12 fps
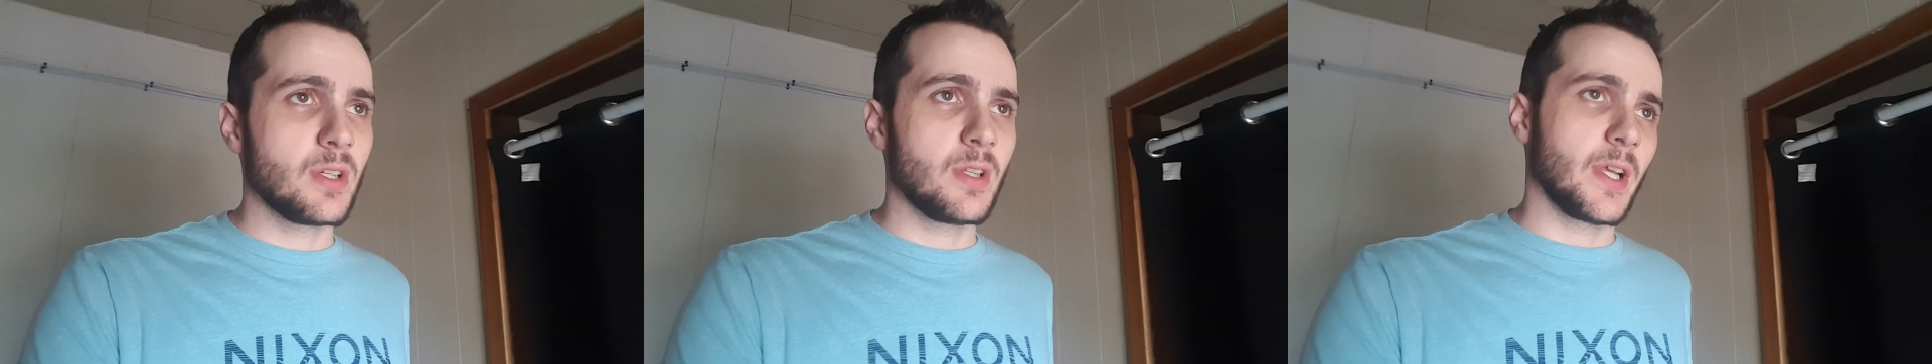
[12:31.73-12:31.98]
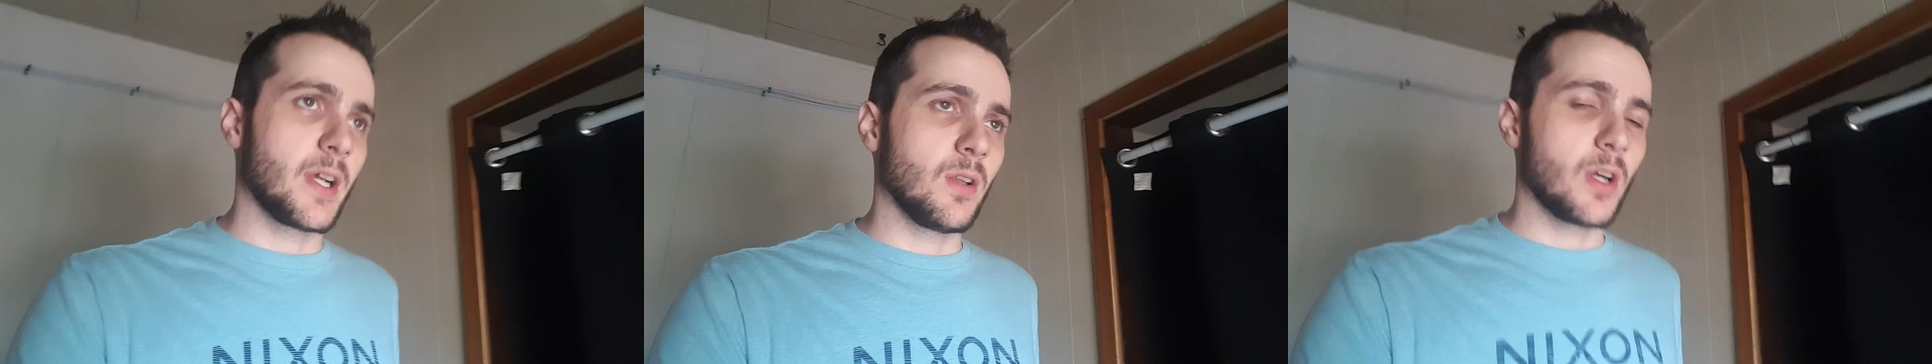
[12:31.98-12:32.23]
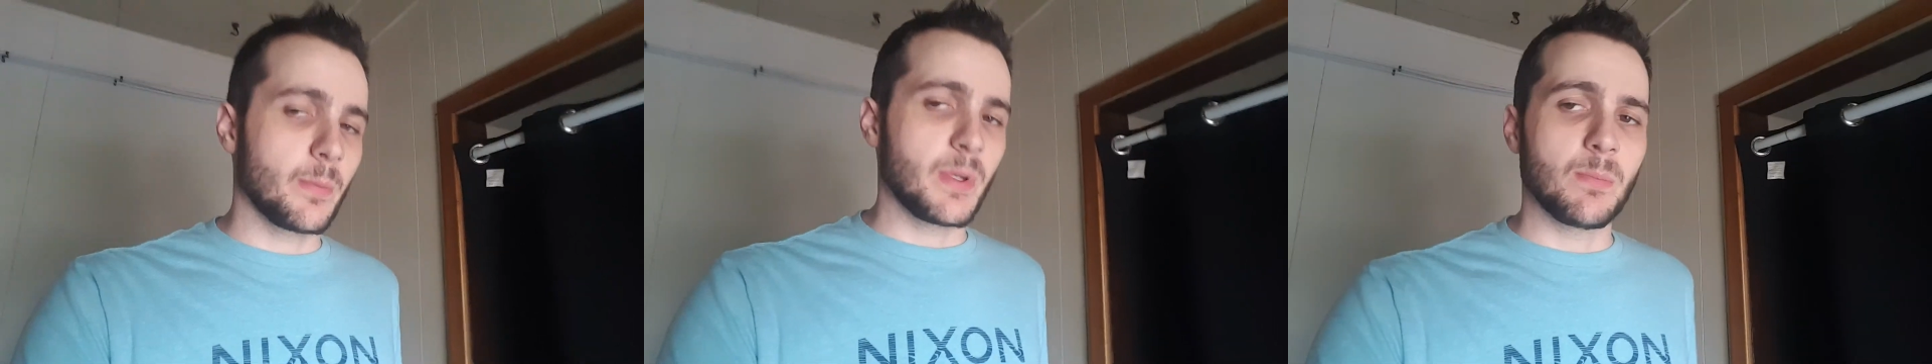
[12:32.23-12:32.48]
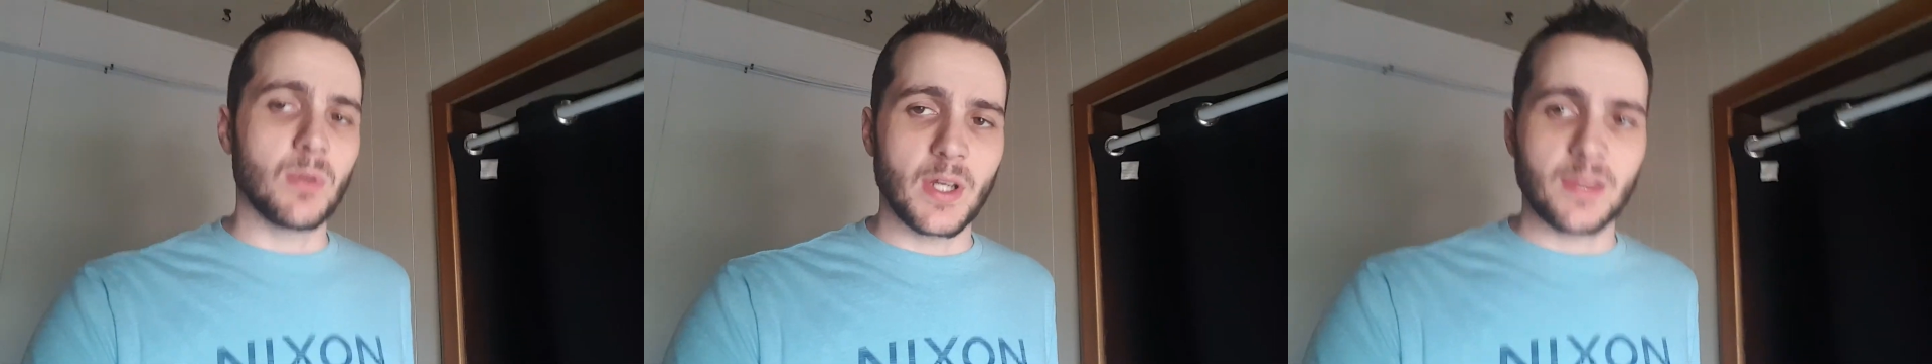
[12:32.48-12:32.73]
And like a lot of
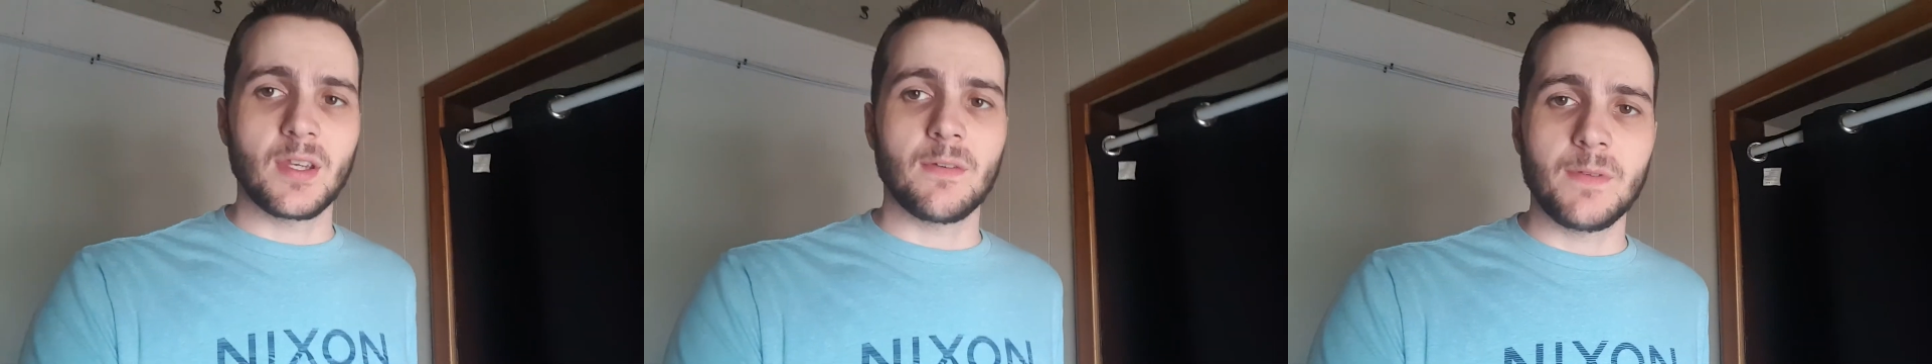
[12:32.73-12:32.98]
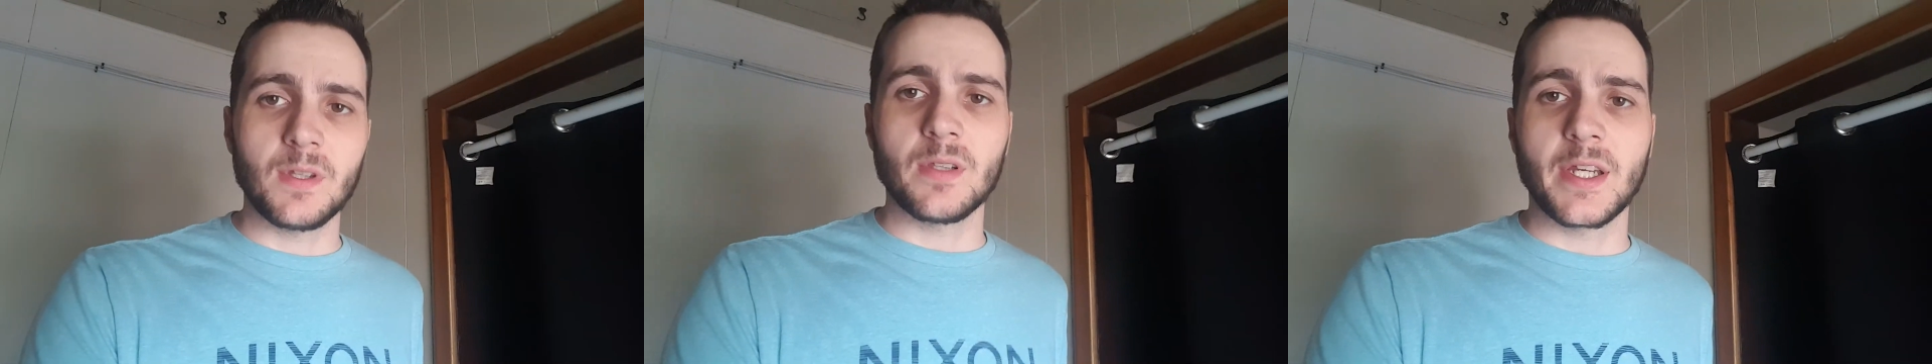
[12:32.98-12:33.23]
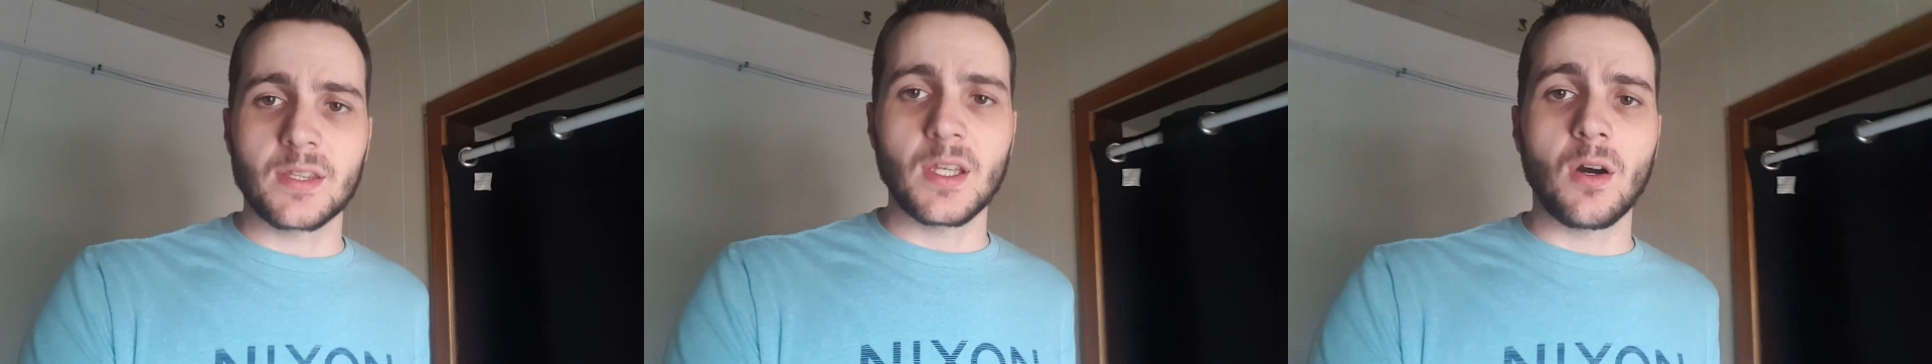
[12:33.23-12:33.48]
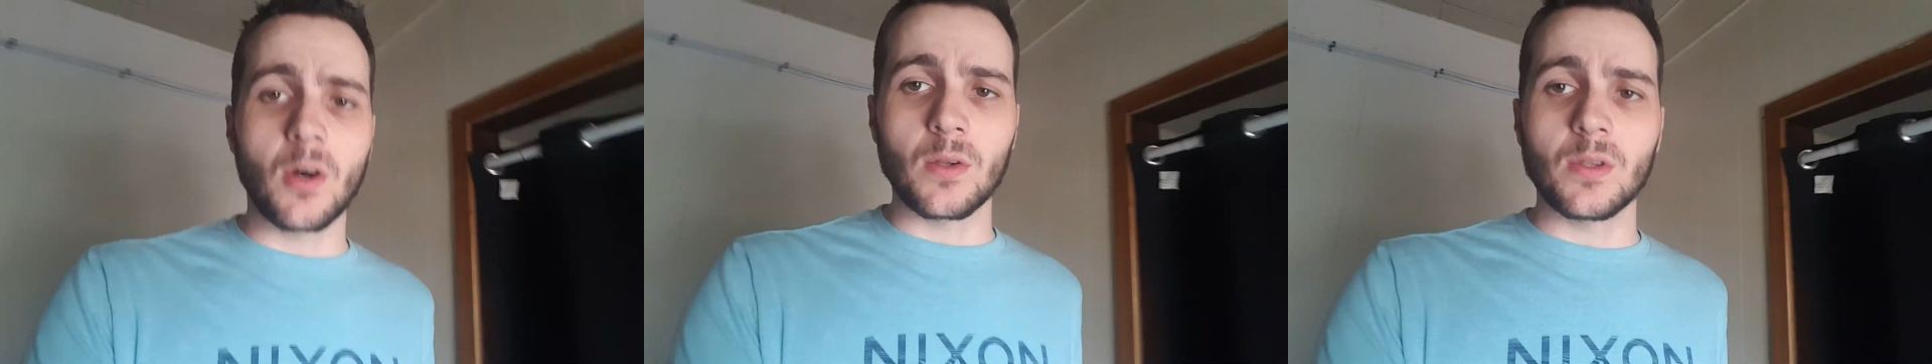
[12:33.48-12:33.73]
people I think feel like they
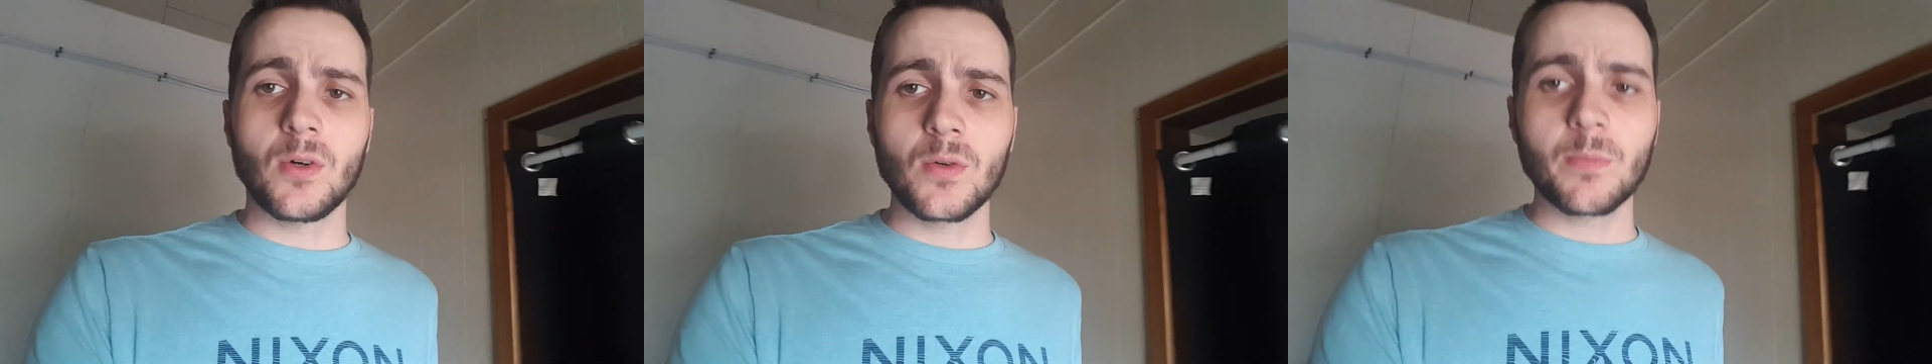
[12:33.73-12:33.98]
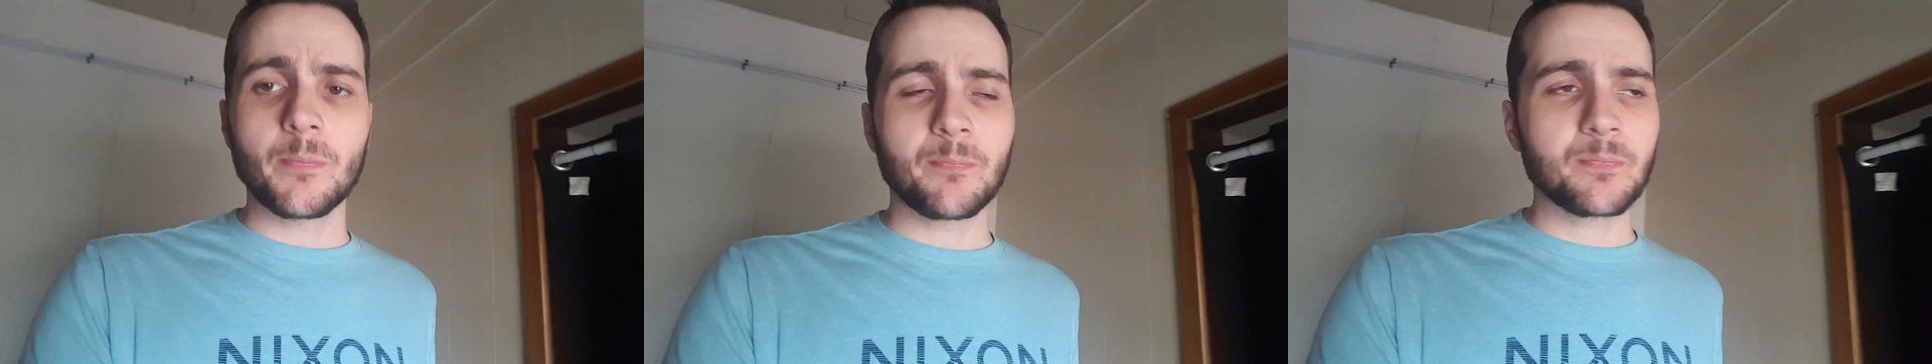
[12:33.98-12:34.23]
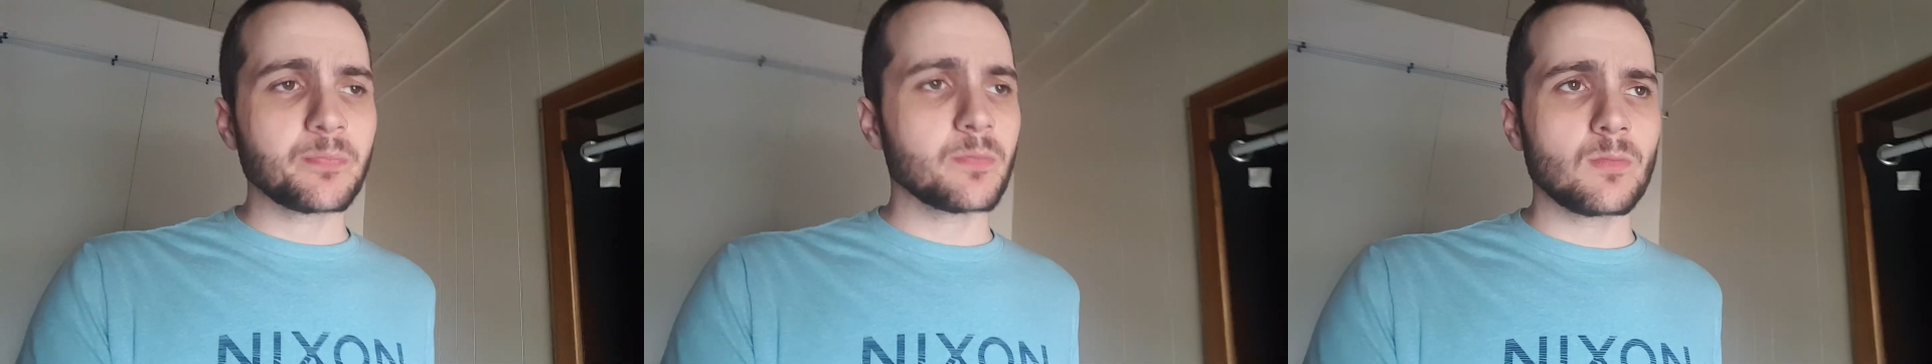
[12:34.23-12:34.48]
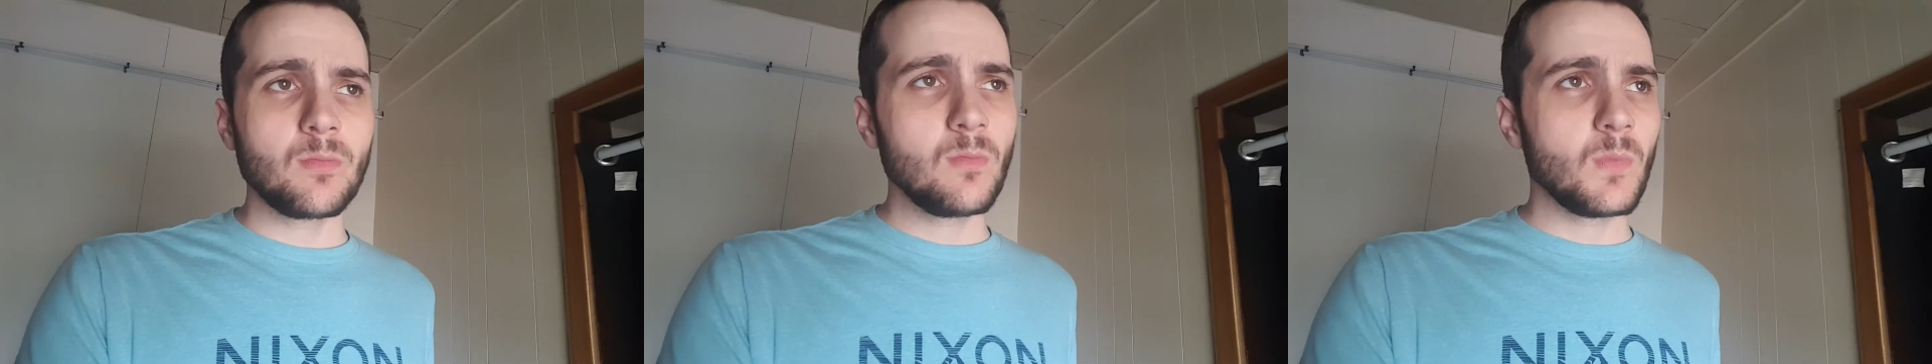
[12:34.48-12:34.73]
are alone,
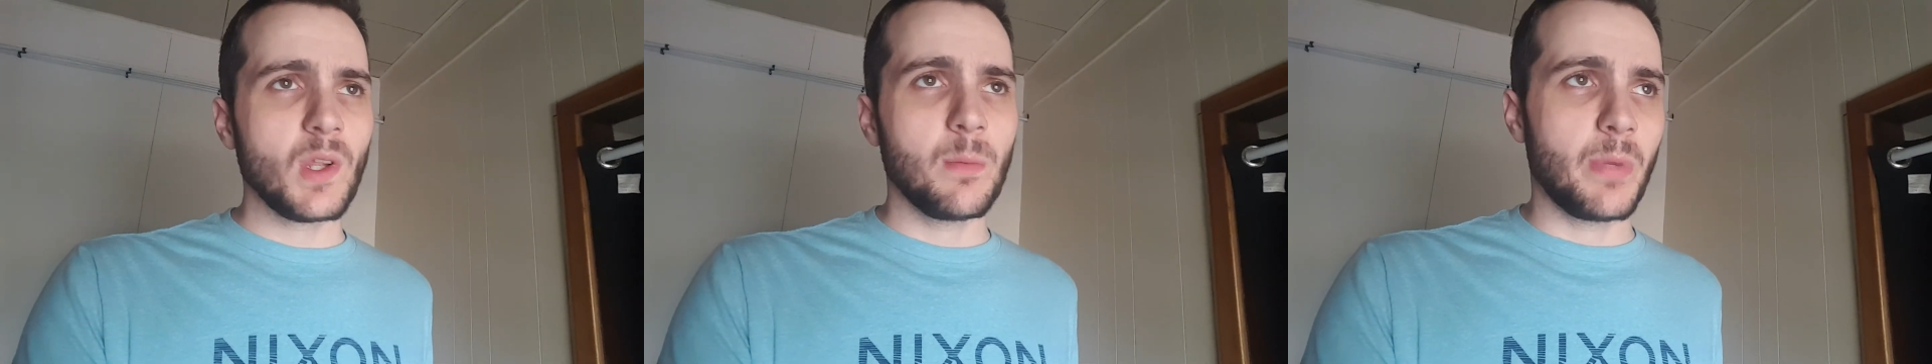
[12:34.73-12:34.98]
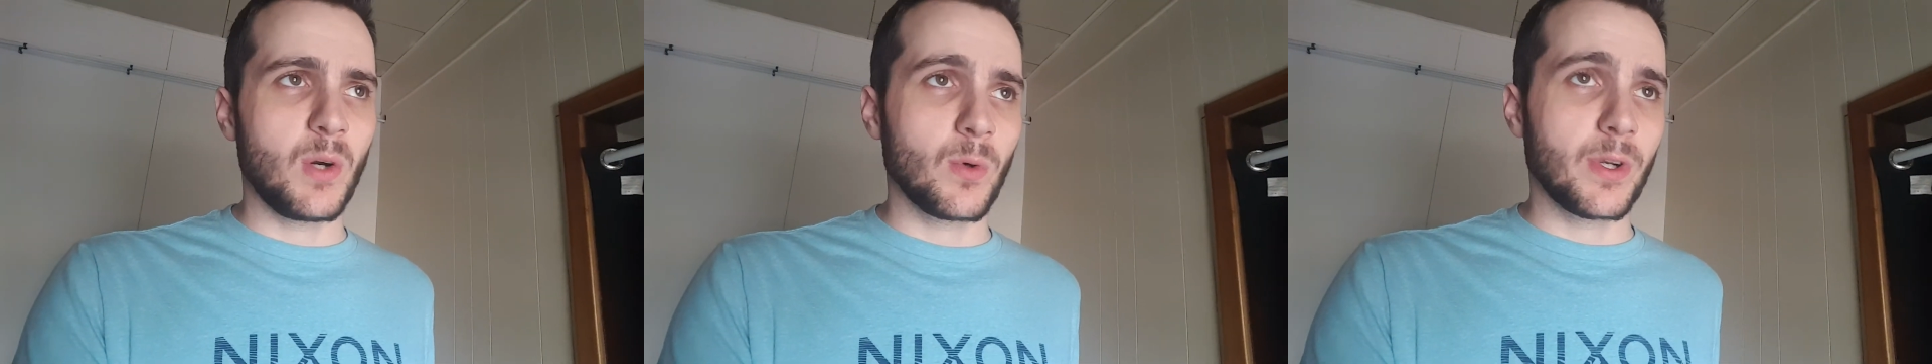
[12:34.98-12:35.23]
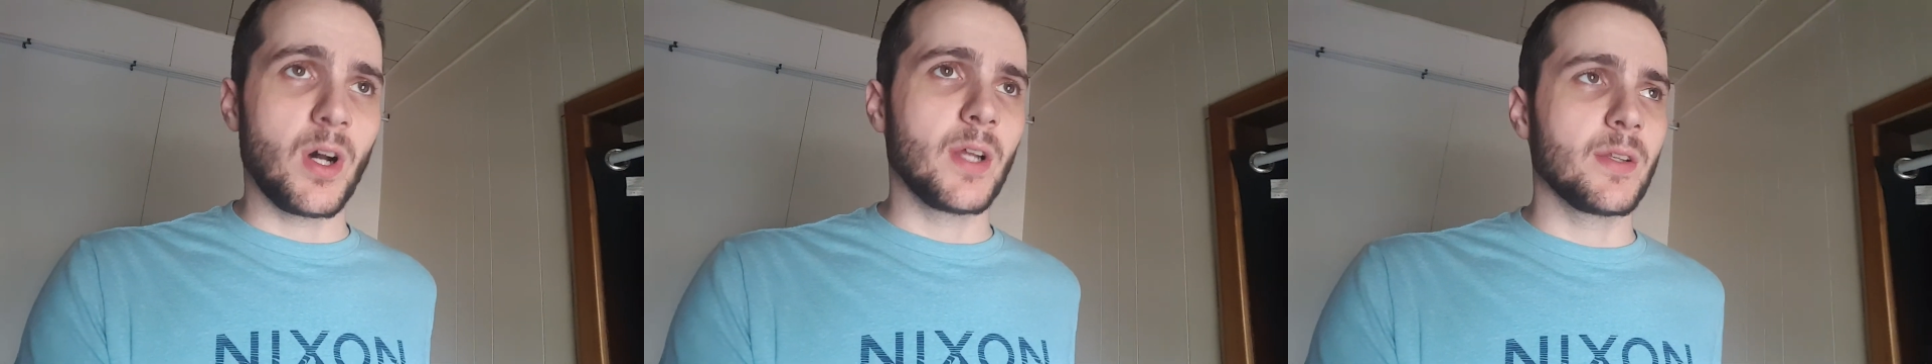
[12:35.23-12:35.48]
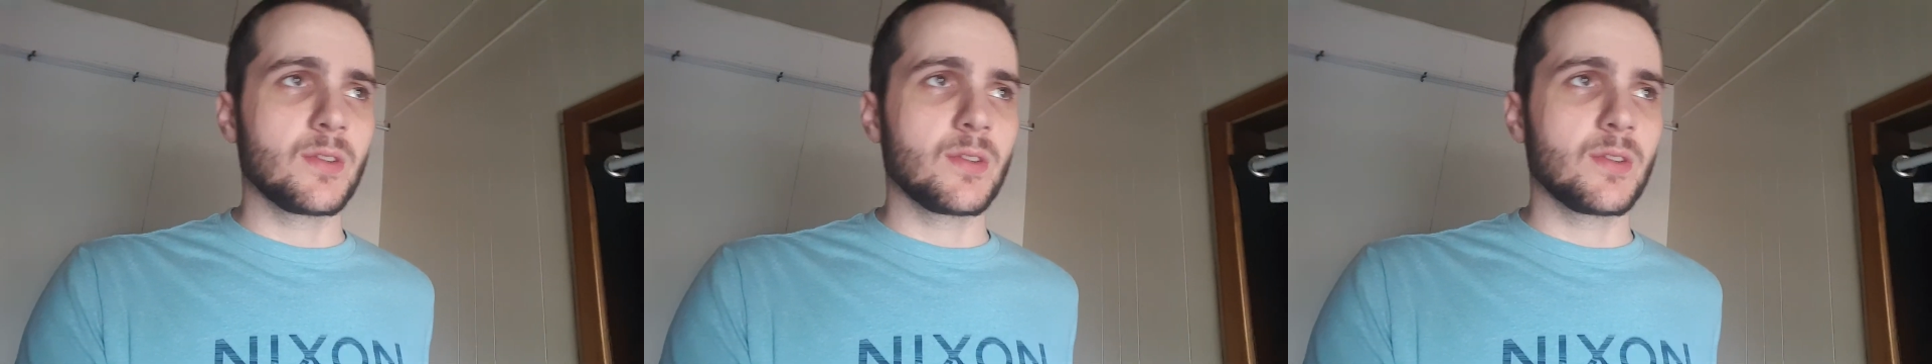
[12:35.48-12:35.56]
but we're not.